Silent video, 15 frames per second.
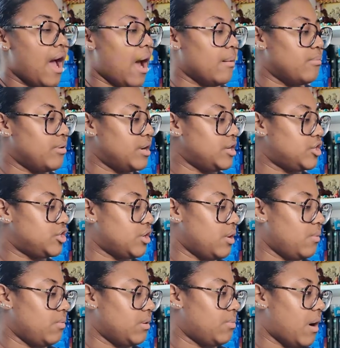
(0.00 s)
I'm pretty
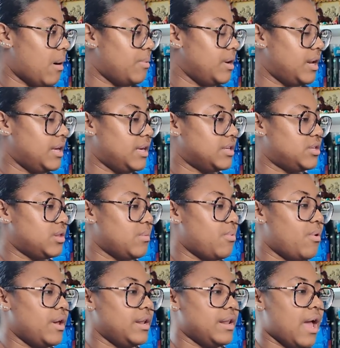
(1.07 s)
sure we're probably going to get to the
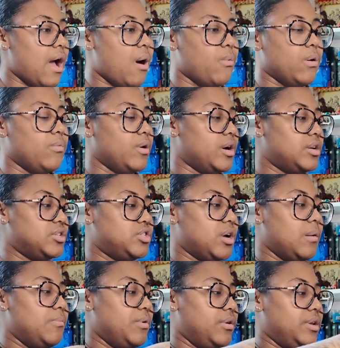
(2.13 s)
point now where we're going to
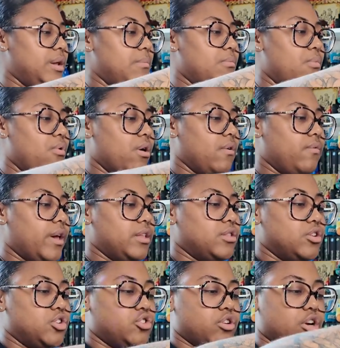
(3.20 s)
start building more of like
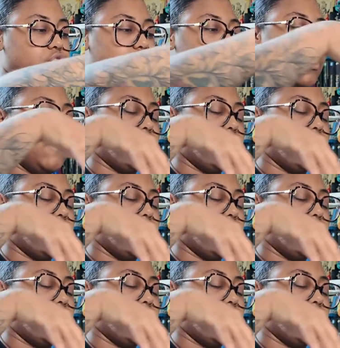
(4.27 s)
the structure